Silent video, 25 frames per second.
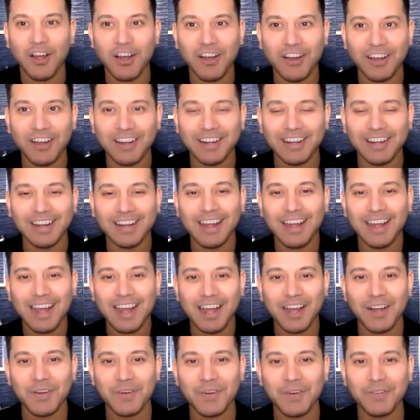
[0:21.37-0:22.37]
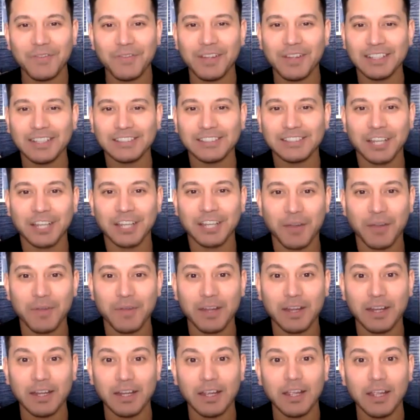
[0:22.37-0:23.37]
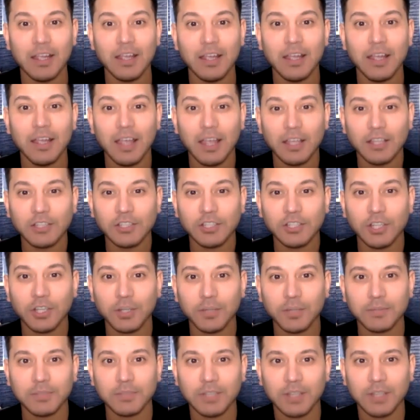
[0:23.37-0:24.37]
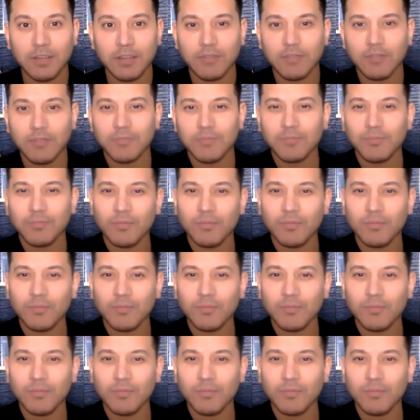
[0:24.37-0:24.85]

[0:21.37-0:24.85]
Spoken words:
on how things are going in terms of